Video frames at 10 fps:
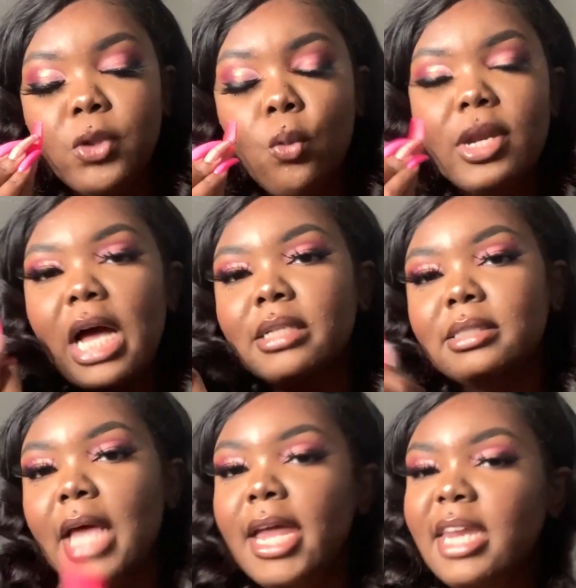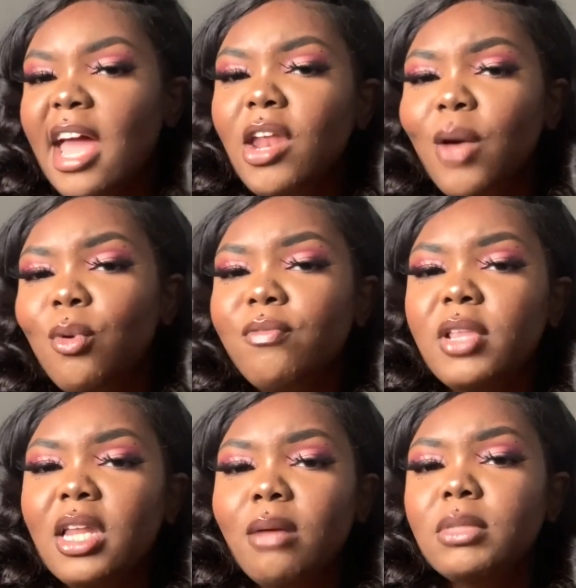when I sat down, I was
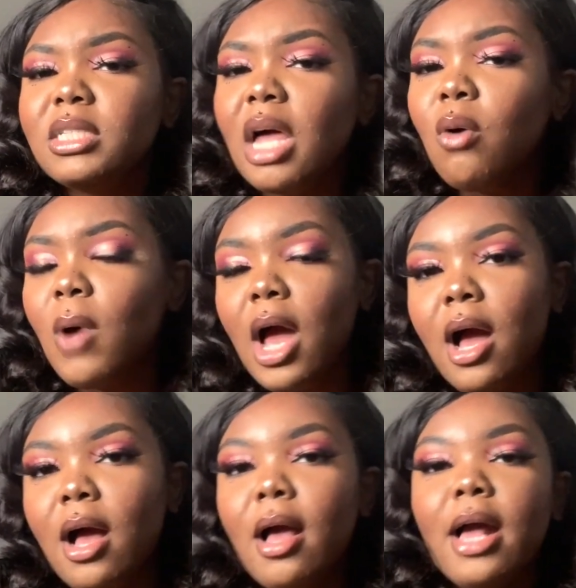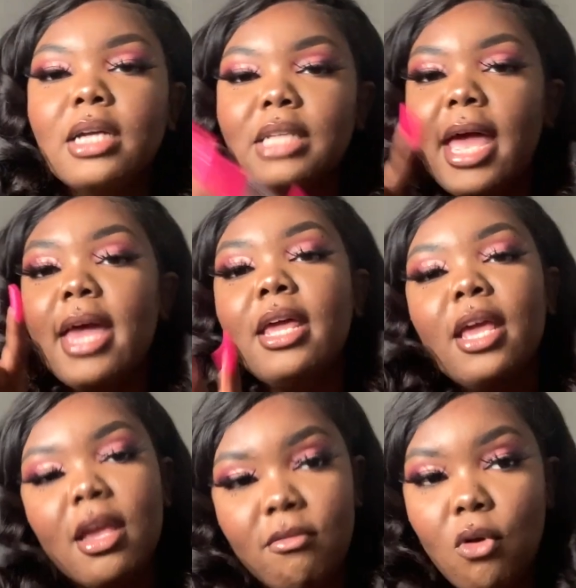feeling, I'm just like, oh, because I had
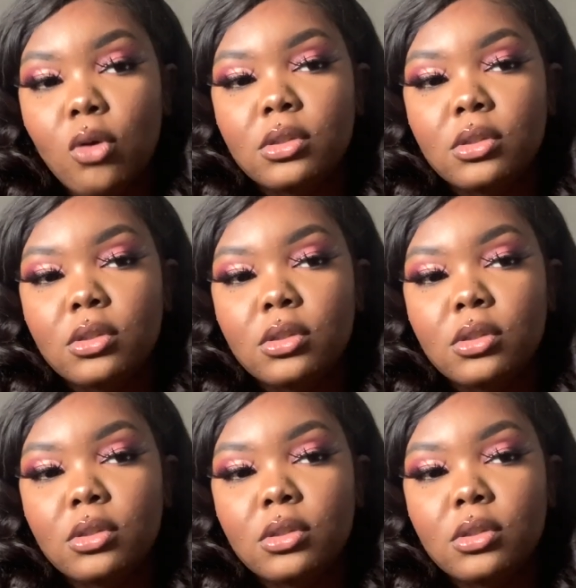it in wrong.